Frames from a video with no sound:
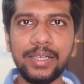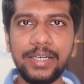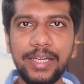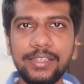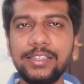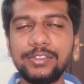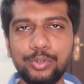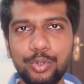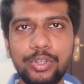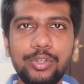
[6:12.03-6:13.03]
And the
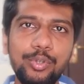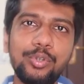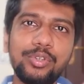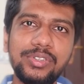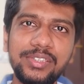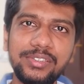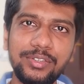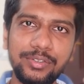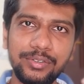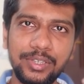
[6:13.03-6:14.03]
stored glucose is
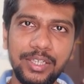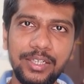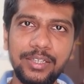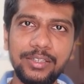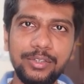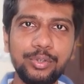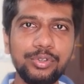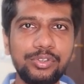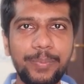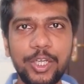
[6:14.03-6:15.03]

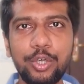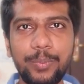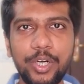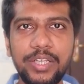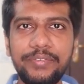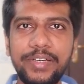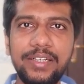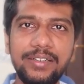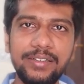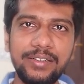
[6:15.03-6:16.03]
used by your body
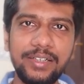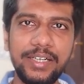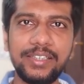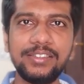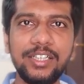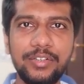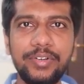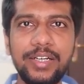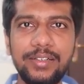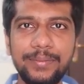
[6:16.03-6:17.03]
when it is
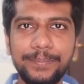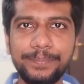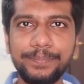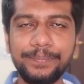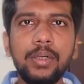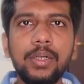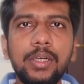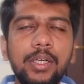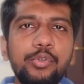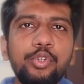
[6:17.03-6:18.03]
required.
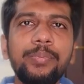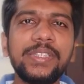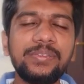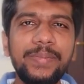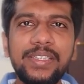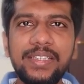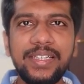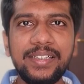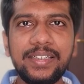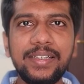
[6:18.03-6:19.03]
Now you must be
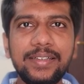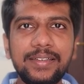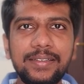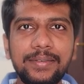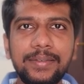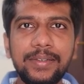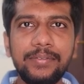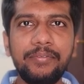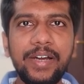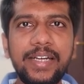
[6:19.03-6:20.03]
thinking,
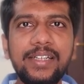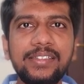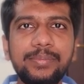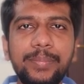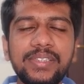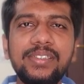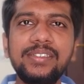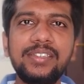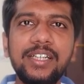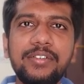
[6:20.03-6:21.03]
why does
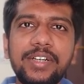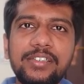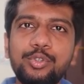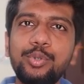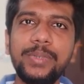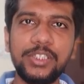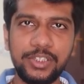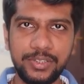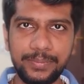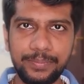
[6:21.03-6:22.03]
muscles require so much
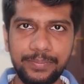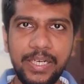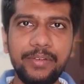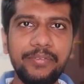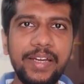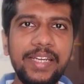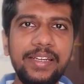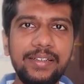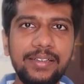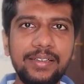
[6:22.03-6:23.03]
and
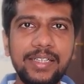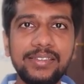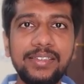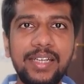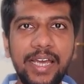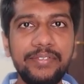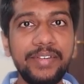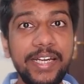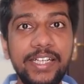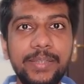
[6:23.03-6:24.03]
why does it have
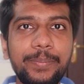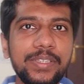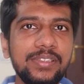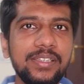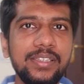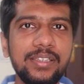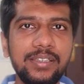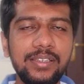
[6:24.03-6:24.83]
80%